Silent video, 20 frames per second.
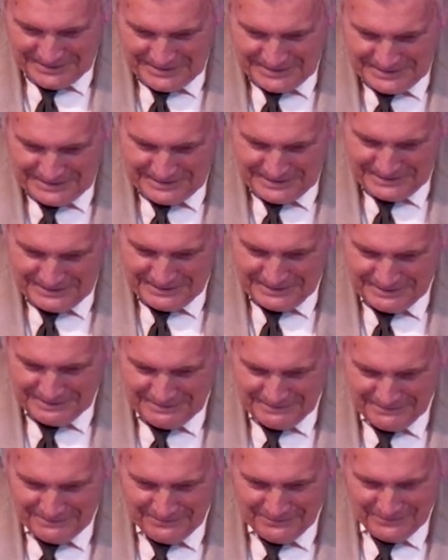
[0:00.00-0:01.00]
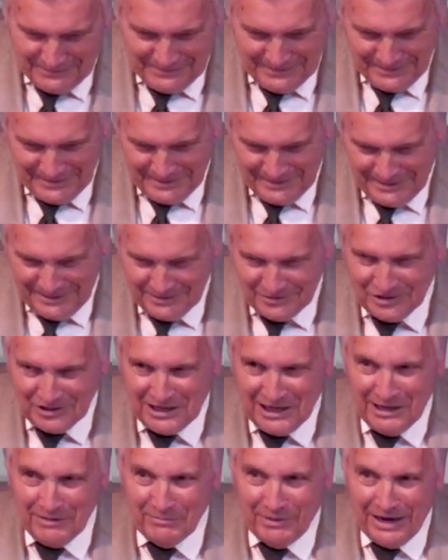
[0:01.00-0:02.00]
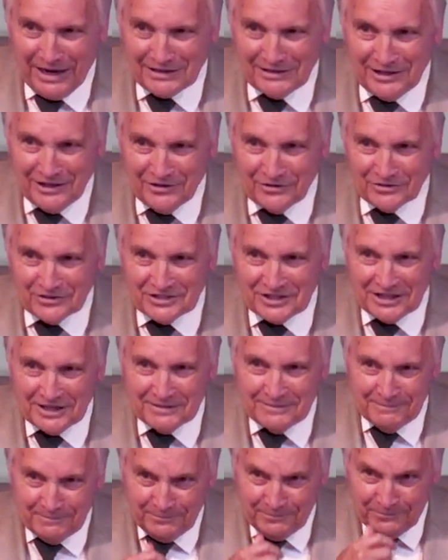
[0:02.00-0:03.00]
And uh, she came back later and said,